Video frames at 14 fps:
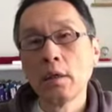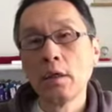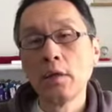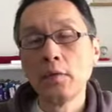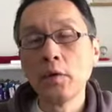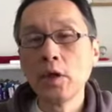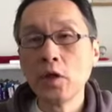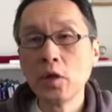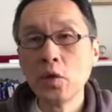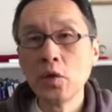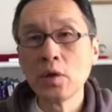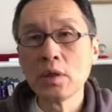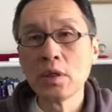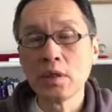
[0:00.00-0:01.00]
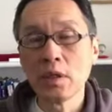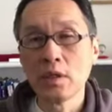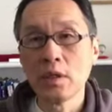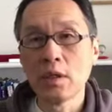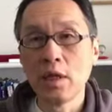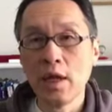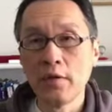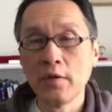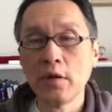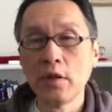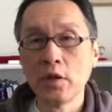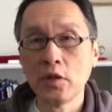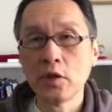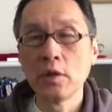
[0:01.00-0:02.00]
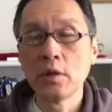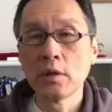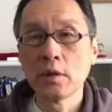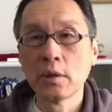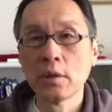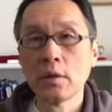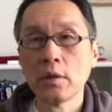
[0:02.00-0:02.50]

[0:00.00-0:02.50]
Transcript: if we use this as a definitions,